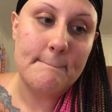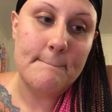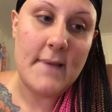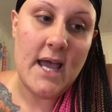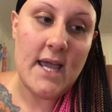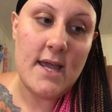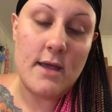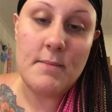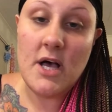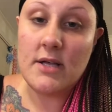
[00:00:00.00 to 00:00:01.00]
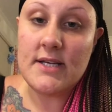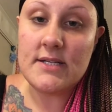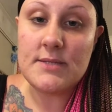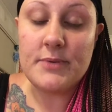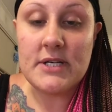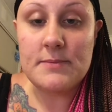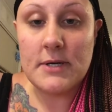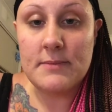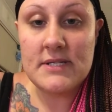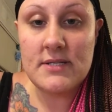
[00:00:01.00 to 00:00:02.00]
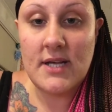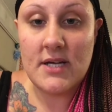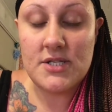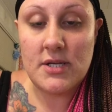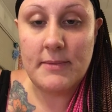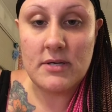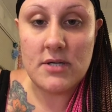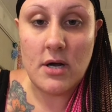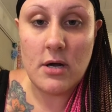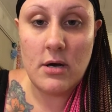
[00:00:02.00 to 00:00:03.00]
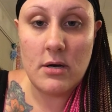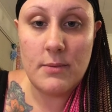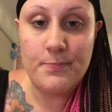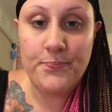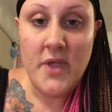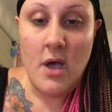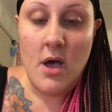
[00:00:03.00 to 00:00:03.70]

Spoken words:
My email is braidsbymisty@gmail.com.